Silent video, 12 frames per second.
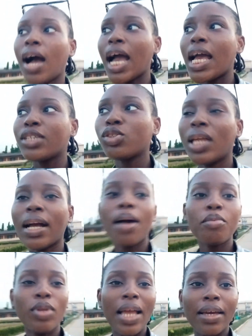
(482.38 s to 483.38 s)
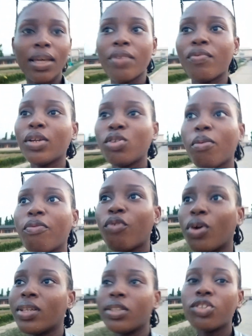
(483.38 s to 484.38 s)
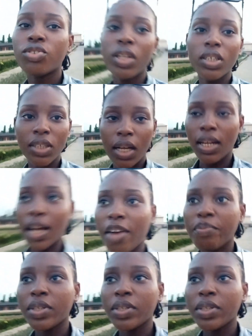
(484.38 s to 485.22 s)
And it's not like I'm like a random fucking stranger, like, I've